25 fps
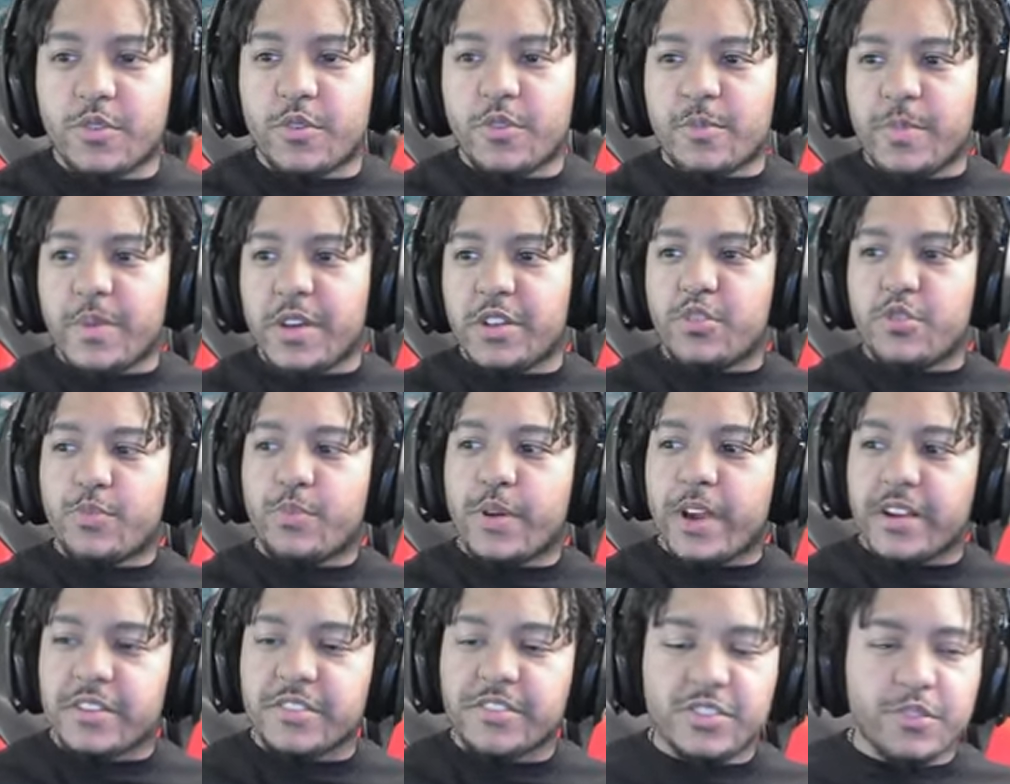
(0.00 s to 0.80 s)
we're in my new
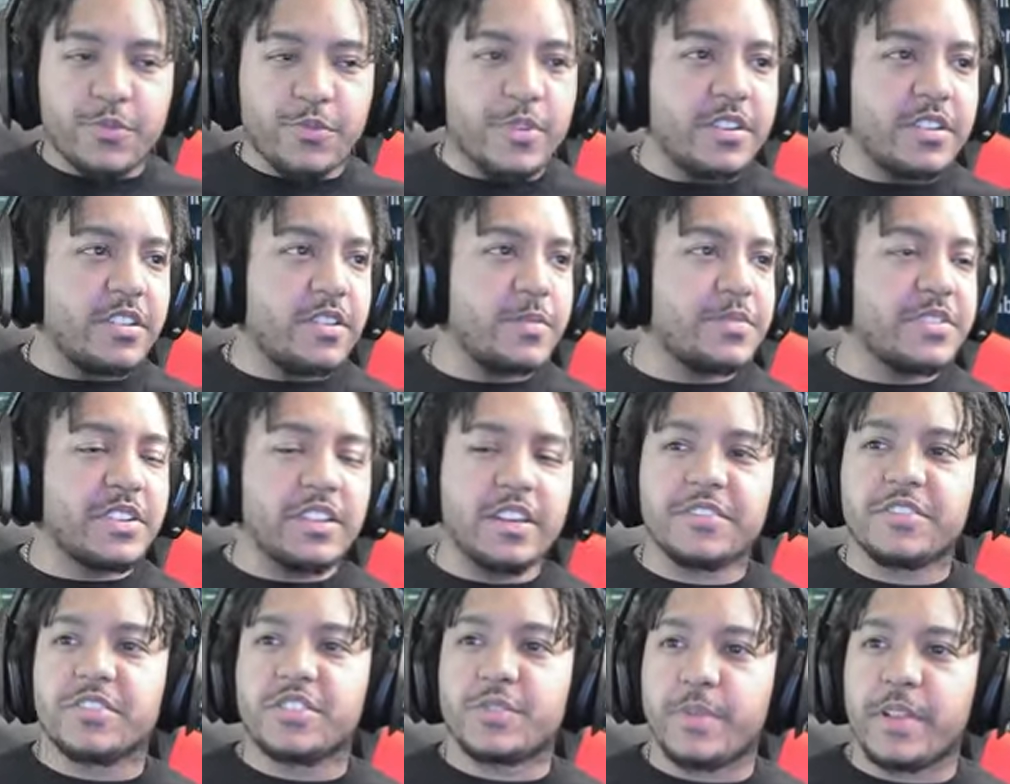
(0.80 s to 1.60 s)
practice arena because I
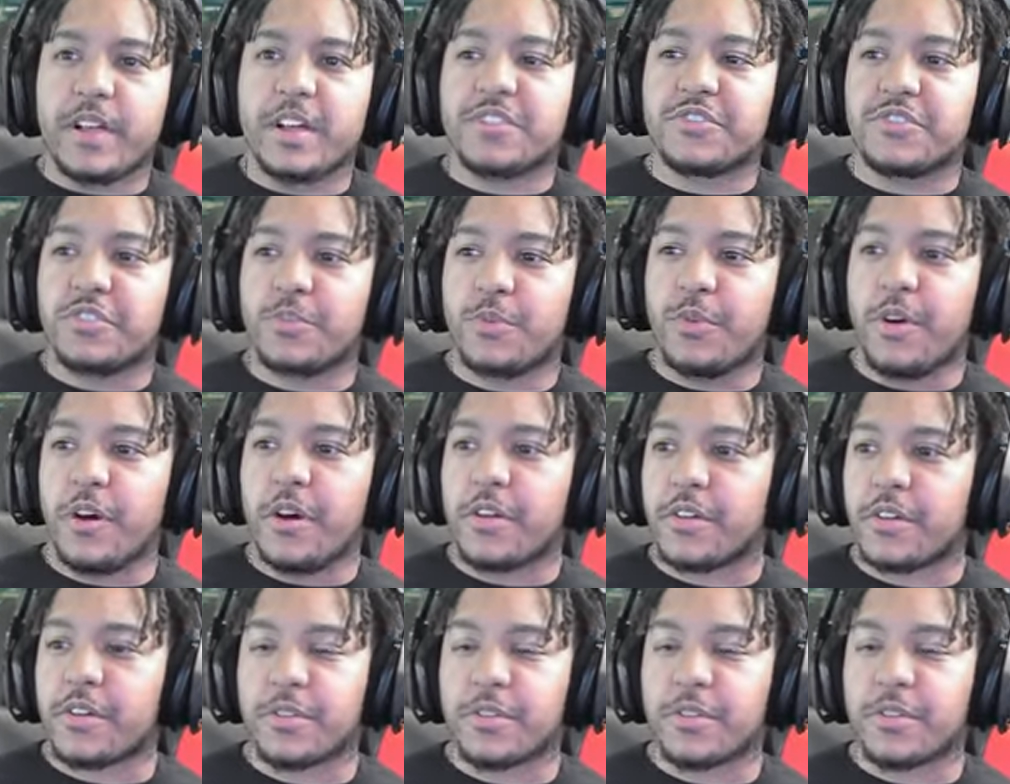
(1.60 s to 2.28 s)
like to splash in the water.